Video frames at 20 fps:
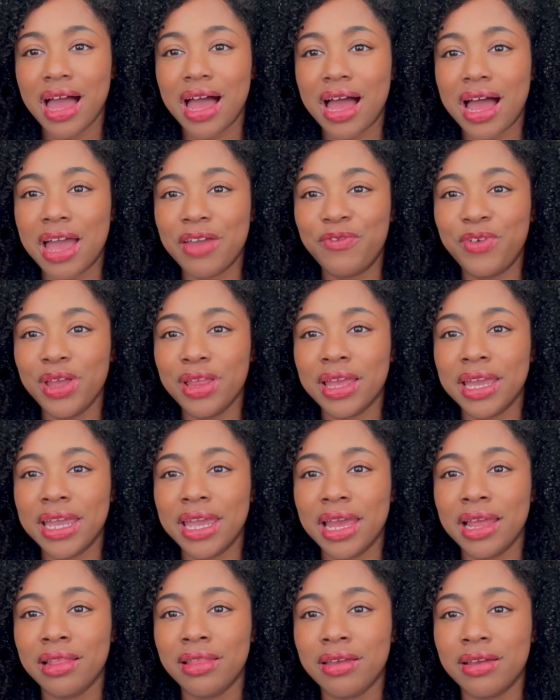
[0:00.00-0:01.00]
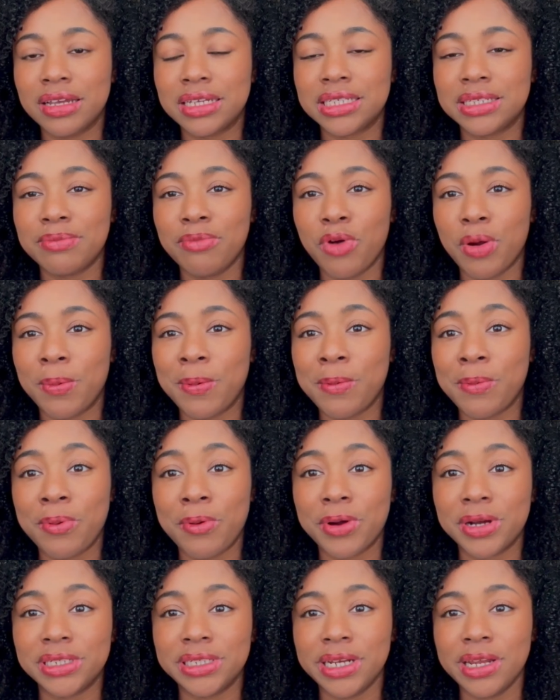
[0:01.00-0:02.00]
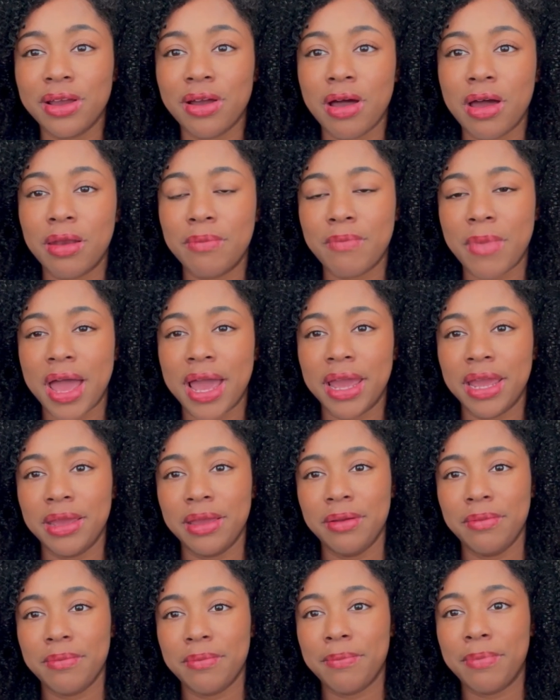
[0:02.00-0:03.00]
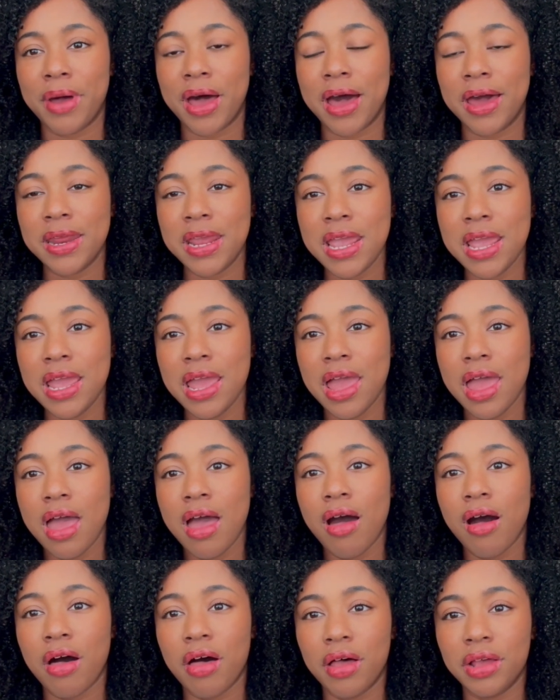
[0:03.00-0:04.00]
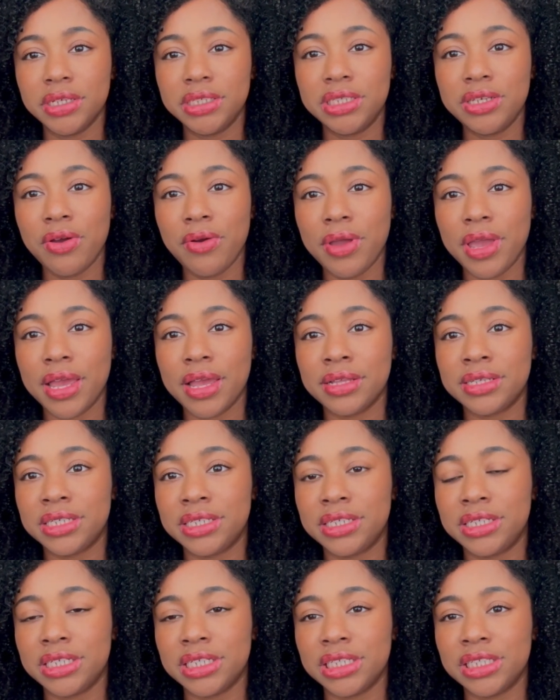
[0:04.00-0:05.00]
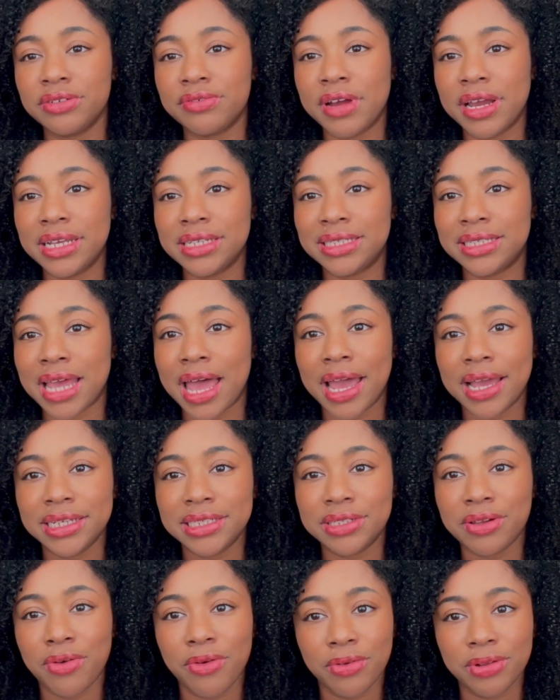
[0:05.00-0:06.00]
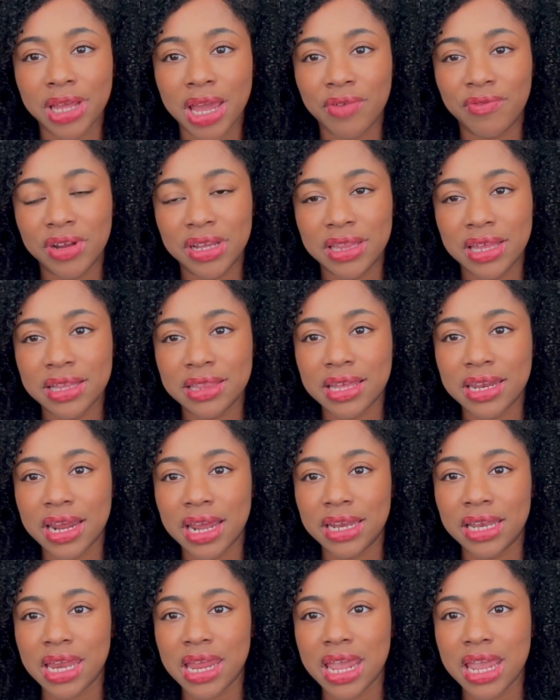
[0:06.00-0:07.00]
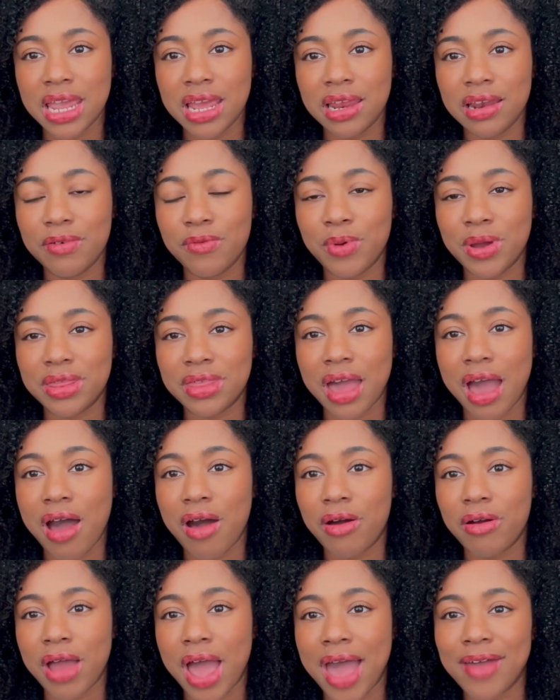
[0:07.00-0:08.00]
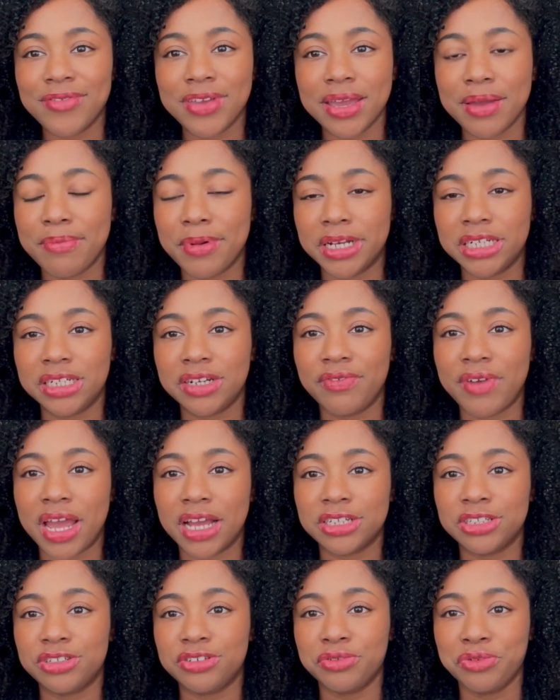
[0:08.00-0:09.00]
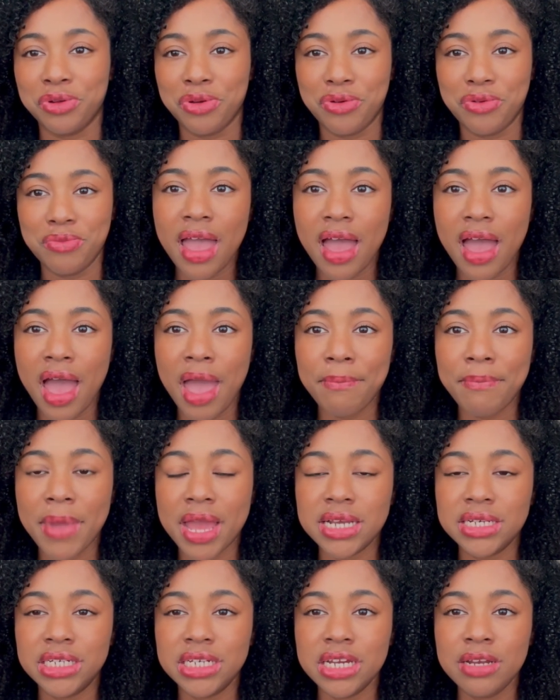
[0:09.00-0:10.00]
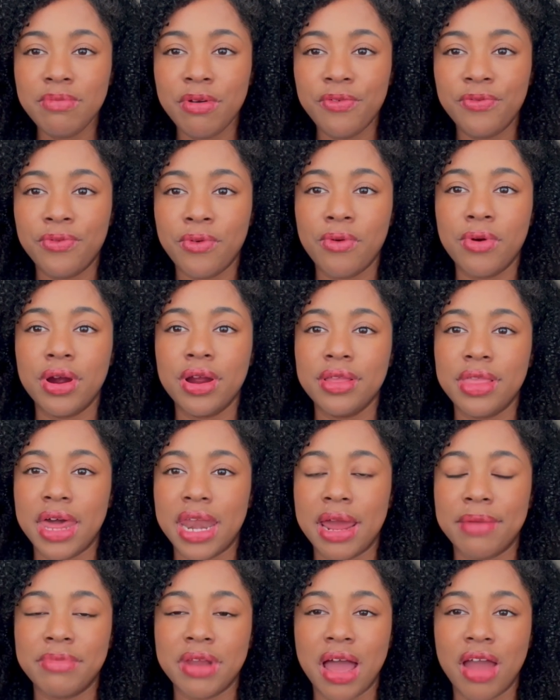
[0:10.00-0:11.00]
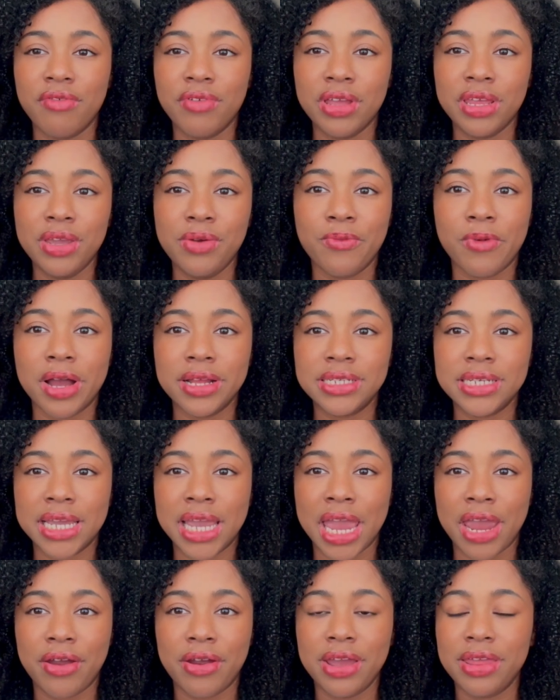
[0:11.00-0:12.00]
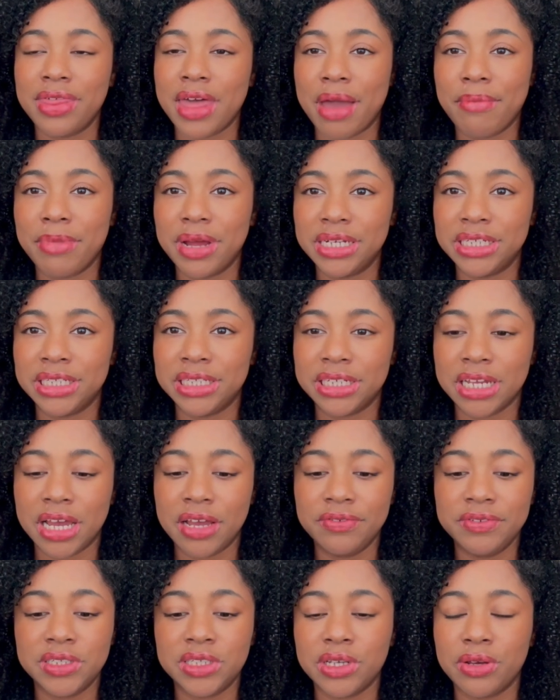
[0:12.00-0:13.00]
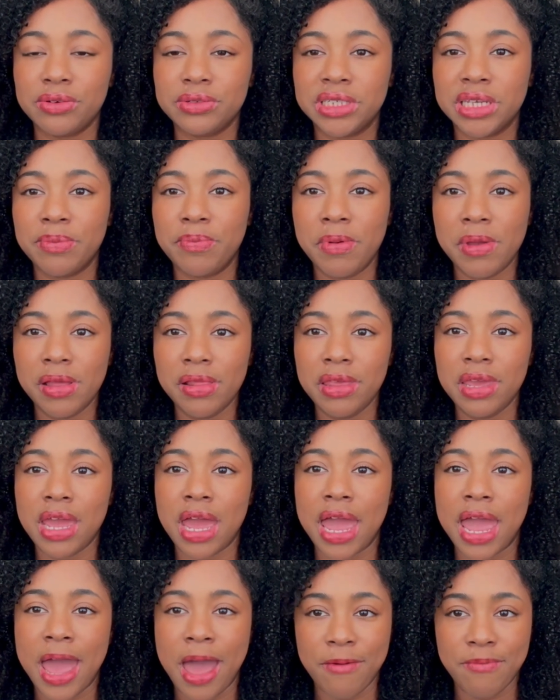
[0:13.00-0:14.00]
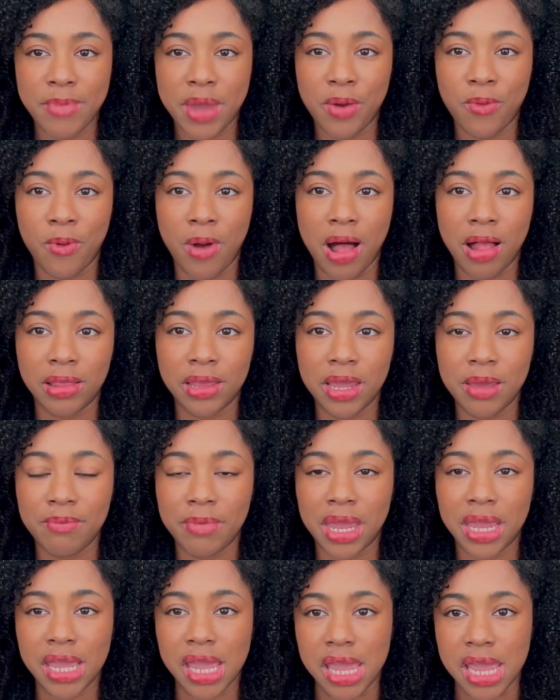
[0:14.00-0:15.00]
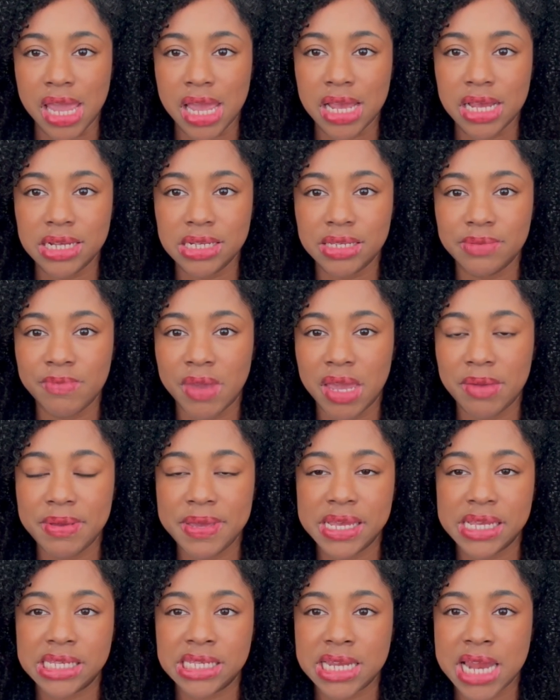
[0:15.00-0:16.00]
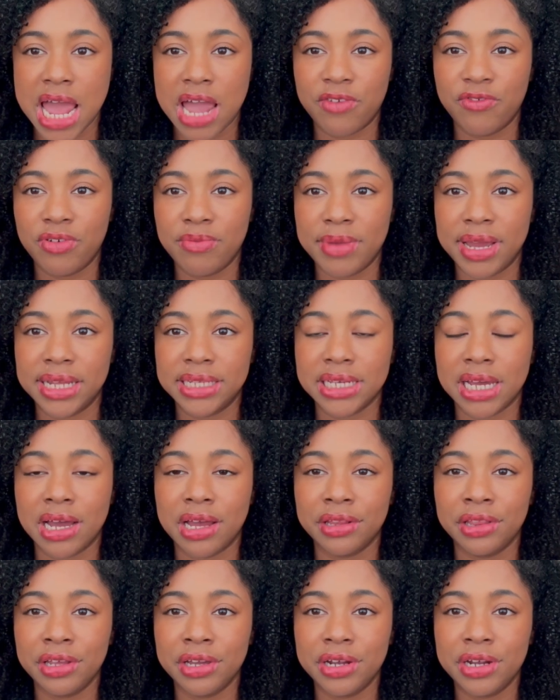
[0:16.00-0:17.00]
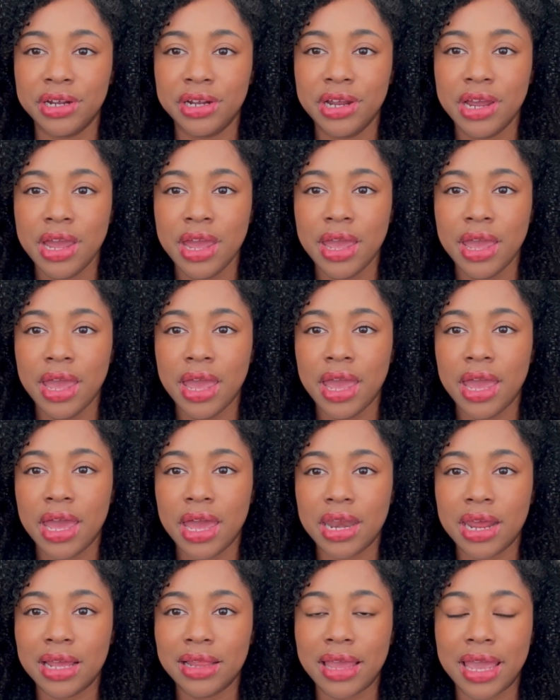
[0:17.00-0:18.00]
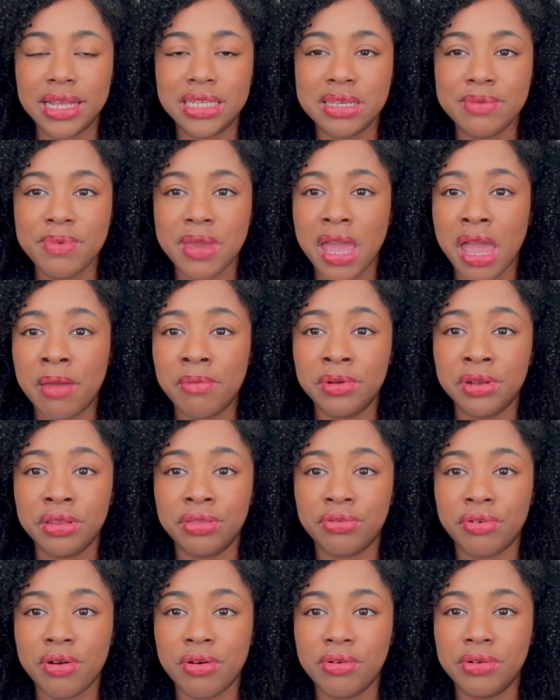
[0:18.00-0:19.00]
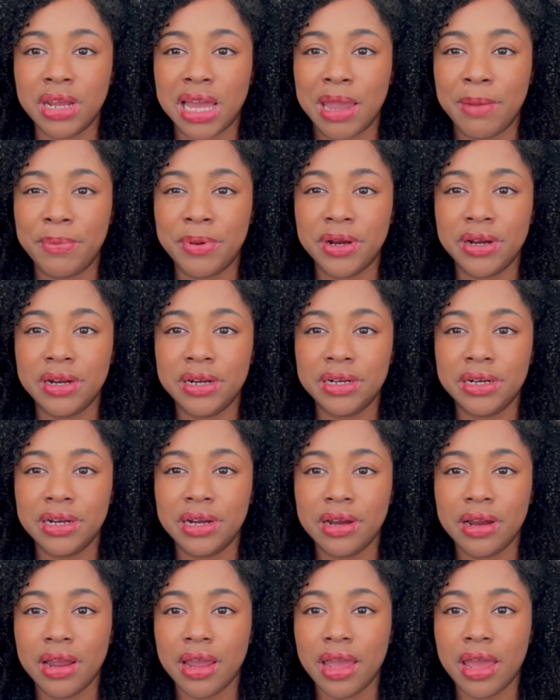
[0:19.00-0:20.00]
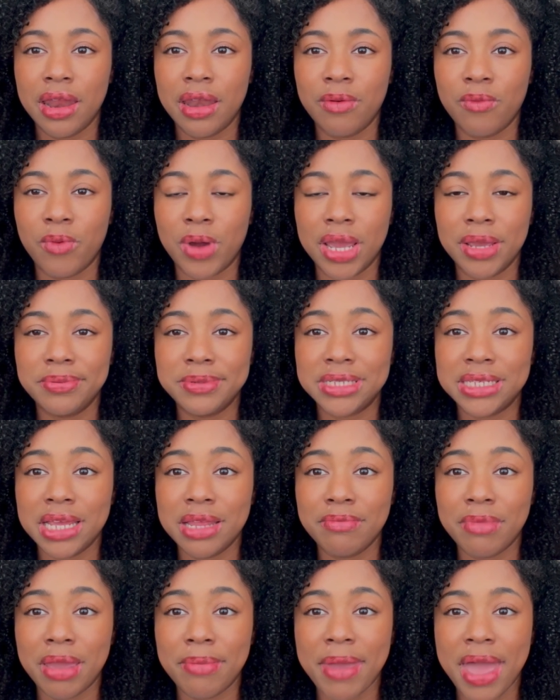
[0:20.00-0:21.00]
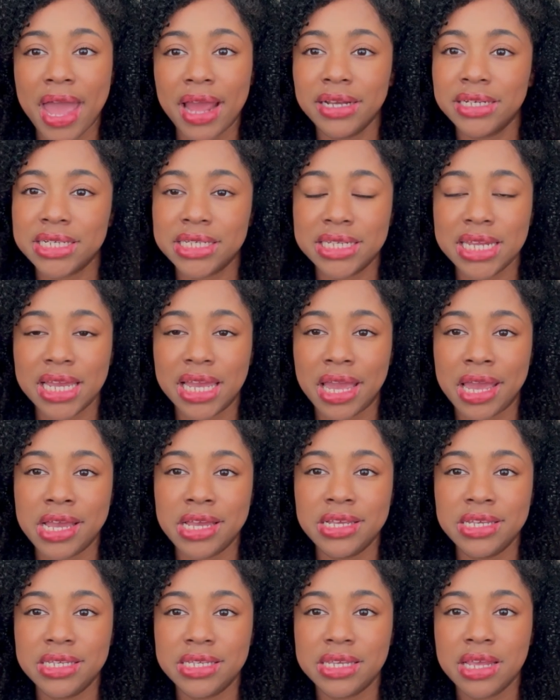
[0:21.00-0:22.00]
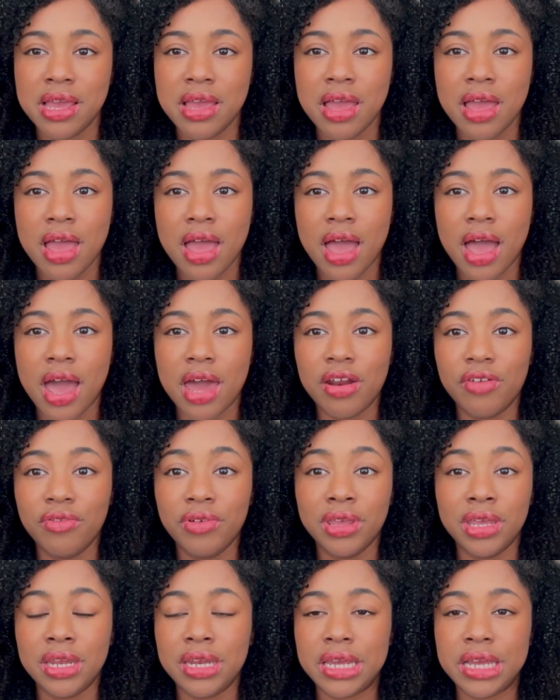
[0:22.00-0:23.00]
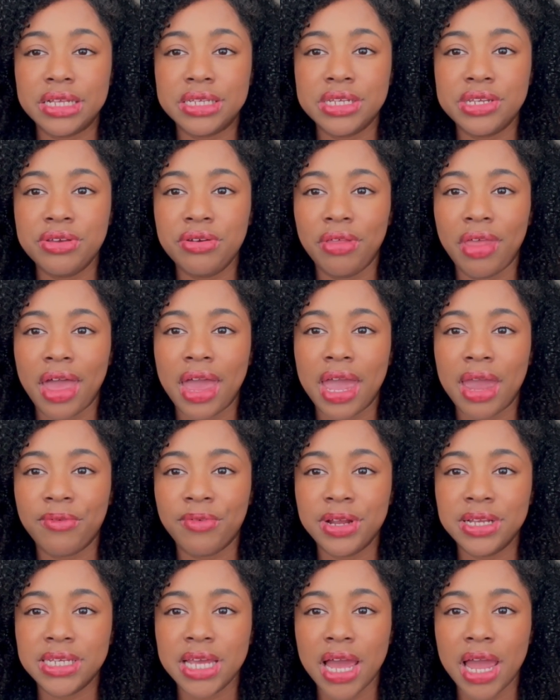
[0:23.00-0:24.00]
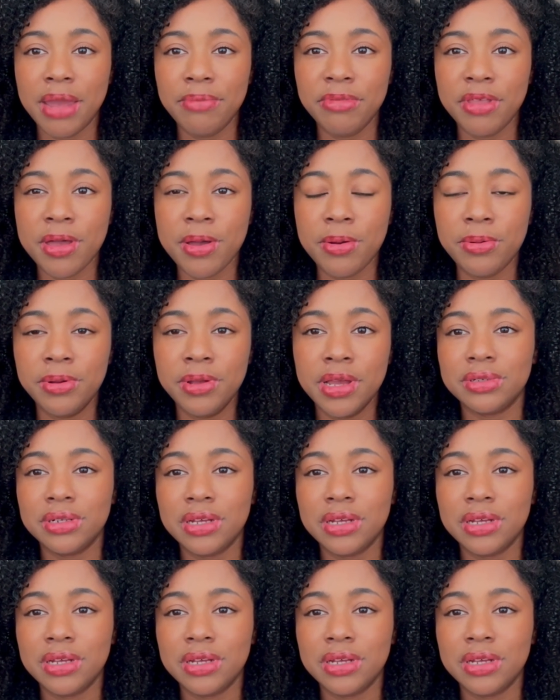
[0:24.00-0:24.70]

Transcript: I feel like it looks more proportionate on my body. Also, it's just the right size to hold everything that I need without having a bunch of extra room. I mentioned before that I'm not really one to carry that much stuff, so typically I have my wallet, my keys, maybe a snack for my toddler, and I like to be able to throw a diaper and wipes in my bag just in case. I don't really need to do that every time though.